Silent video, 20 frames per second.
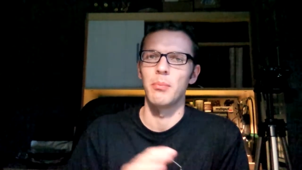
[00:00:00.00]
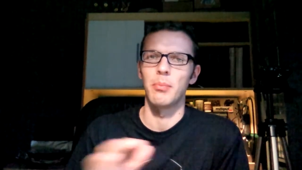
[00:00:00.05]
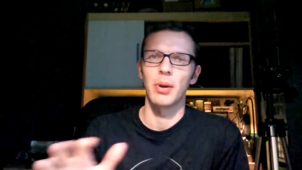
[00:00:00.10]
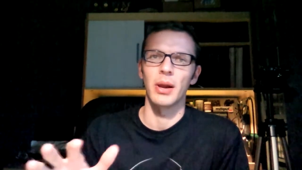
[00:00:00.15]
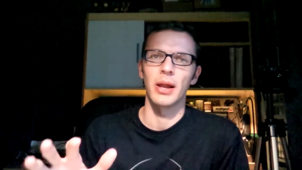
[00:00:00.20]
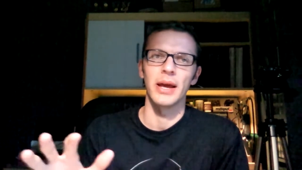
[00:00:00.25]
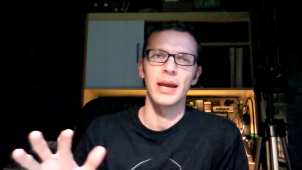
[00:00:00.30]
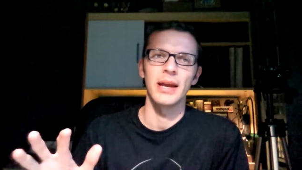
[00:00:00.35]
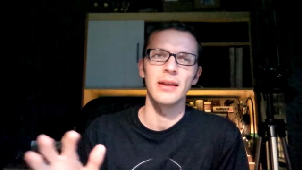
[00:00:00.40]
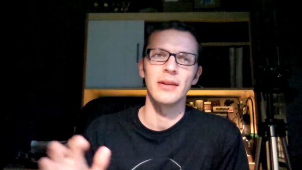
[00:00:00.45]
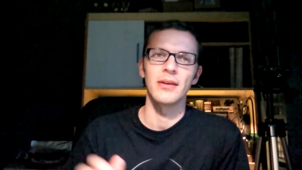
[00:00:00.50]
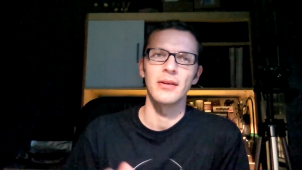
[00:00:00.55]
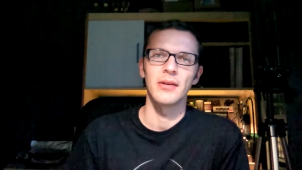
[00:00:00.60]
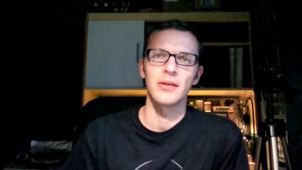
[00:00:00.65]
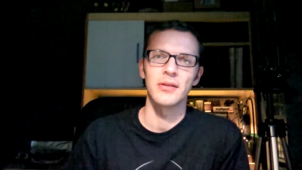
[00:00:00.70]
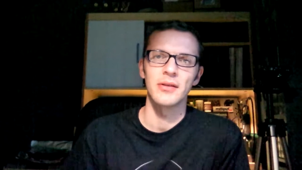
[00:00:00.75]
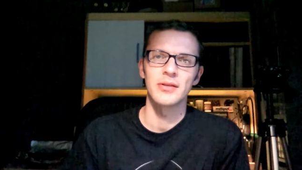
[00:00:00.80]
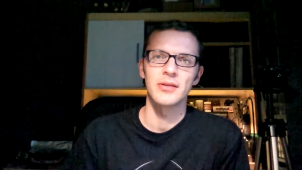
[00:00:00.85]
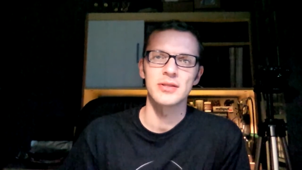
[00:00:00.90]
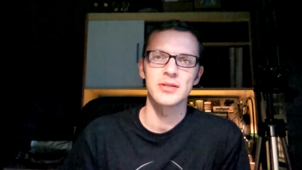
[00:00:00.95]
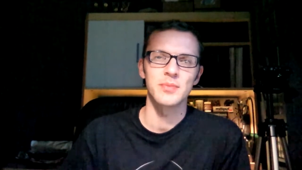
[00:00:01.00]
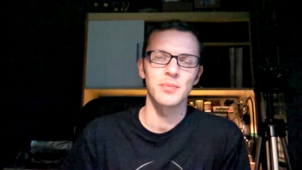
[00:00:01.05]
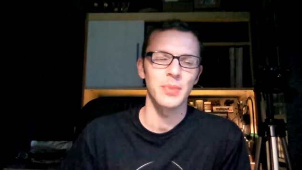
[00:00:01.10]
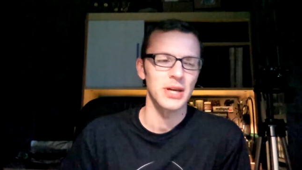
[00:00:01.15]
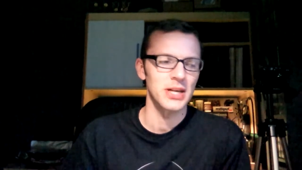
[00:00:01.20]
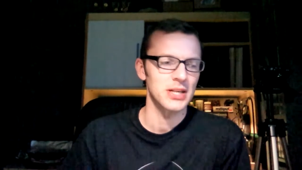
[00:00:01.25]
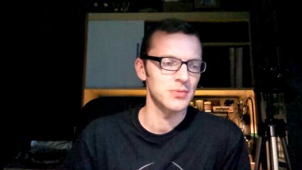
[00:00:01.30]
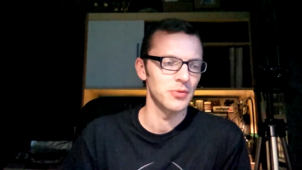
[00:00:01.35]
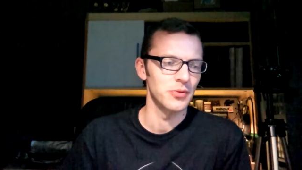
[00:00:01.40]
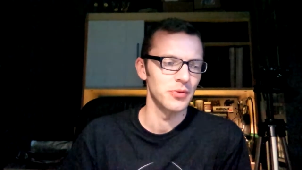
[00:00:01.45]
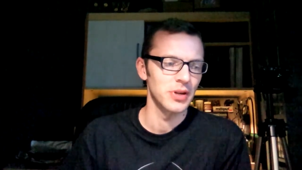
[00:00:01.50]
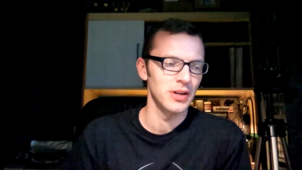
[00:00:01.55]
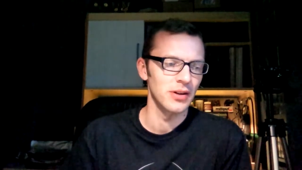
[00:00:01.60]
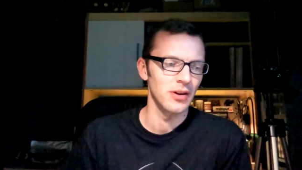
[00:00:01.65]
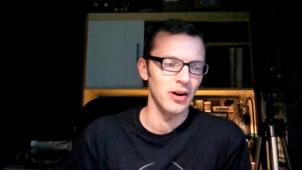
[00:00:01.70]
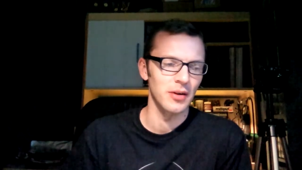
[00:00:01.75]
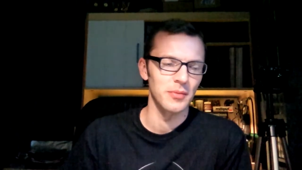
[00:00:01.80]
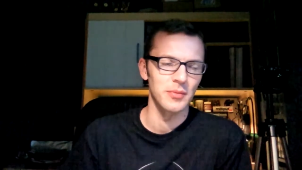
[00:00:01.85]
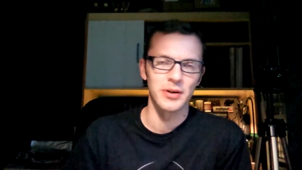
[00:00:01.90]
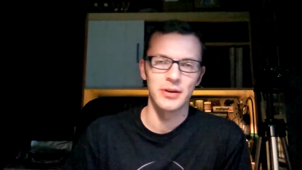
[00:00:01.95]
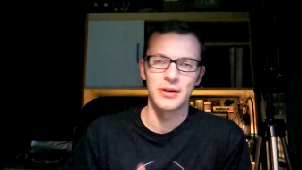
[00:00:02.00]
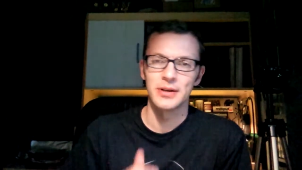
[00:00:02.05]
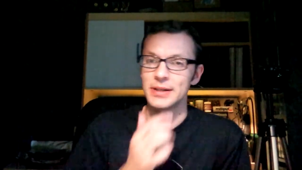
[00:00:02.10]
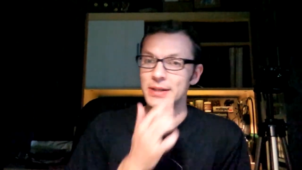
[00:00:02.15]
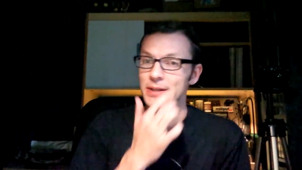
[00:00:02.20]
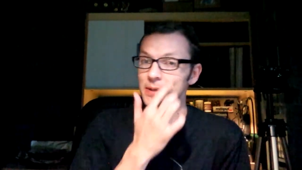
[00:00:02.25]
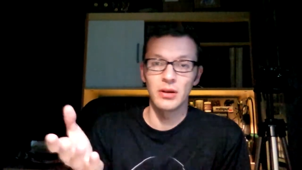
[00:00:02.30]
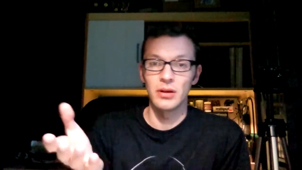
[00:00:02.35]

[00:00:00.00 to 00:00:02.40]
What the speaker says: plain Space Marine armor.